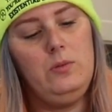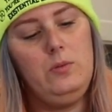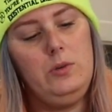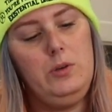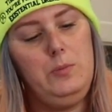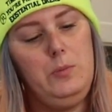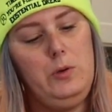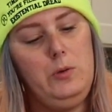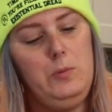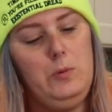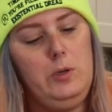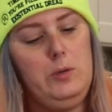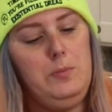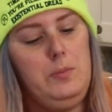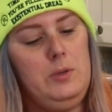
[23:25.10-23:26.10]
Whoop, whoop,
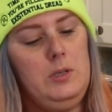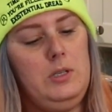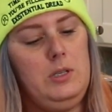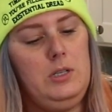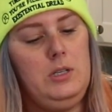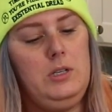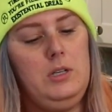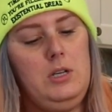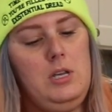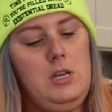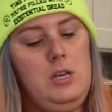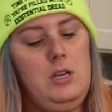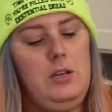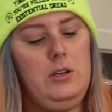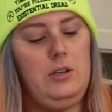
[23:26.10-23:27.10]
whoop.
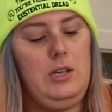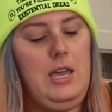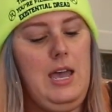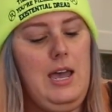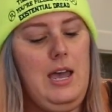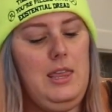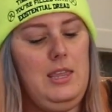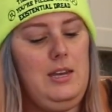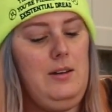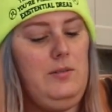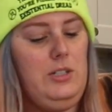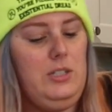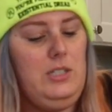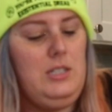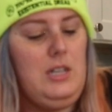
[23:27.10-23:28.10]
Okay, and then
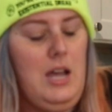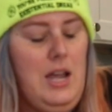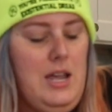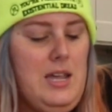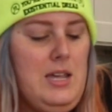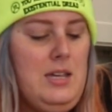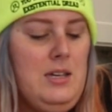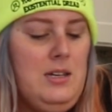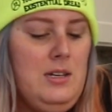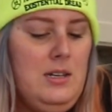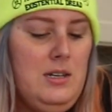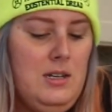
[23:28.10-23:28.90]
I'm just tying,